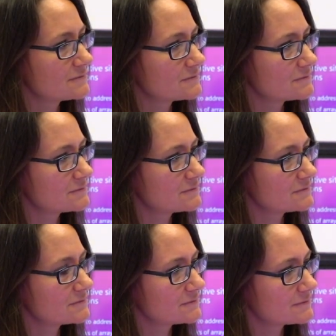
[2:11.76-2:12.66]

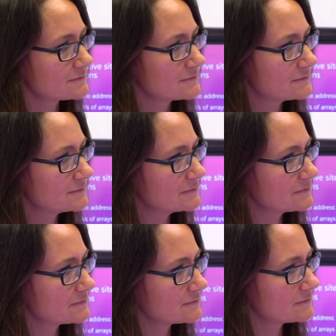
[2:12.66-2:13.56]

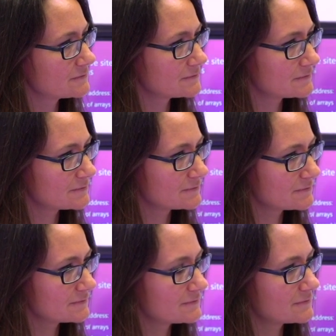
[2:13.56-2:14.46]

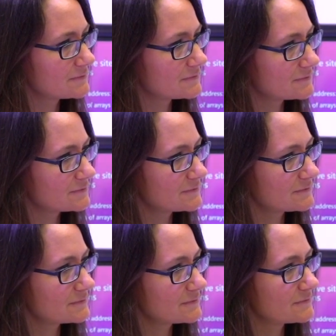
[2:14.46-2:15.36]

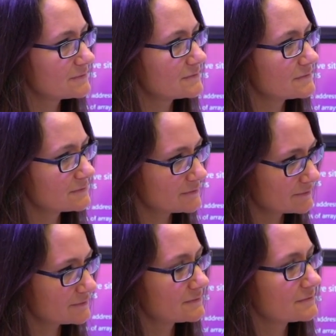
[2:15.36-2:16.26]

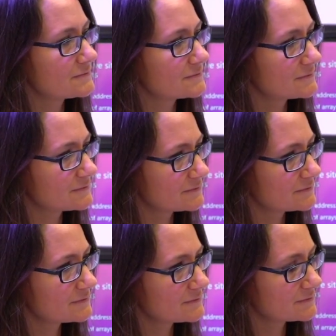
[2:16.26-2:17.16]

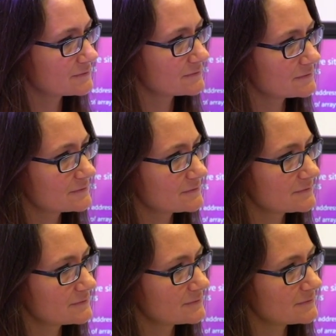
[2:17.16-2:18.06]

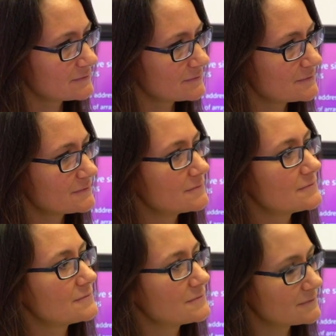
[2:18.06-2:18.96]

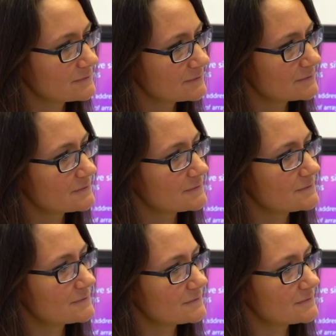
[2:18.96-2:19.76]
This person isn't speaking.